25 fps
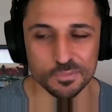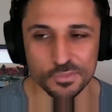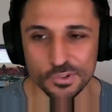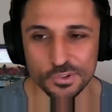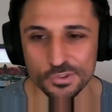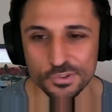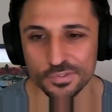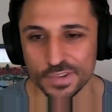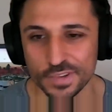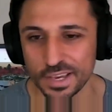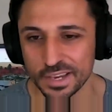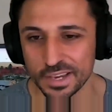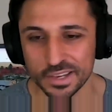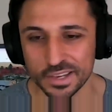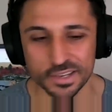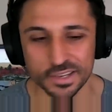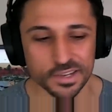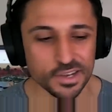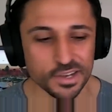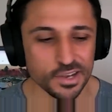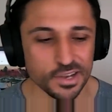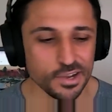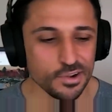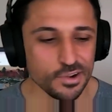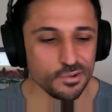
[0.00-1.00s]
moving
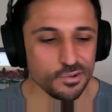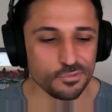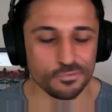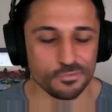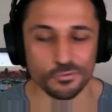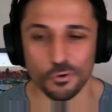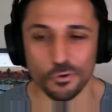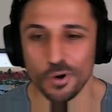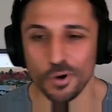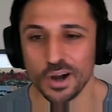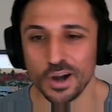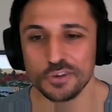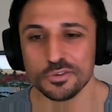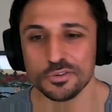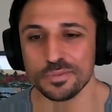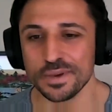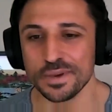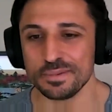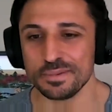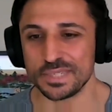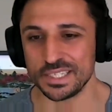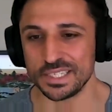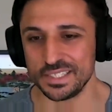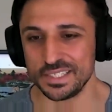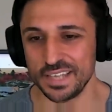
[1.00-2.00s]
400
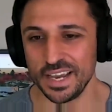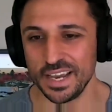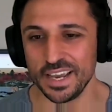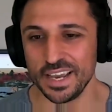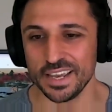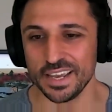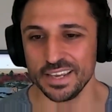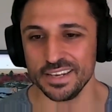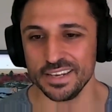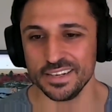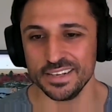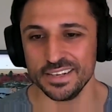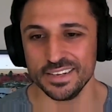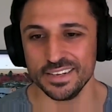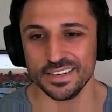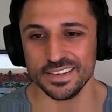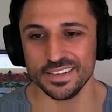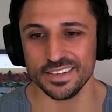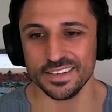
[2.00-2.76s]
pips a day,